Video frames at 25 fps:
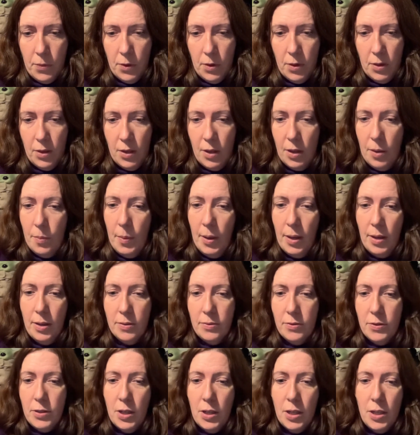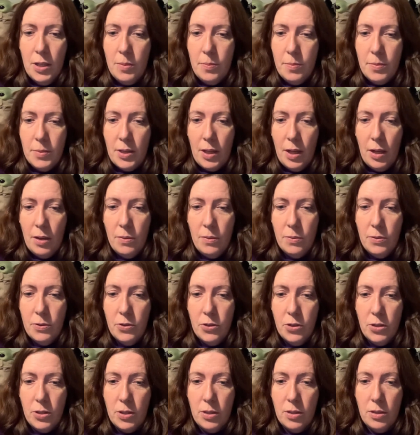the amount of times that I would
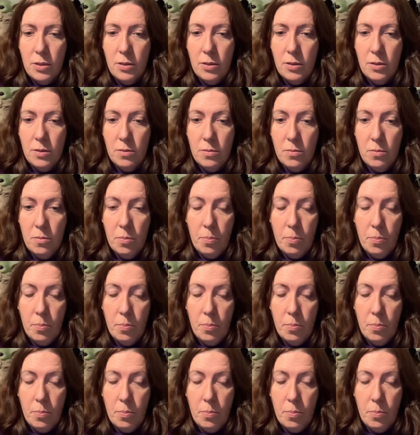just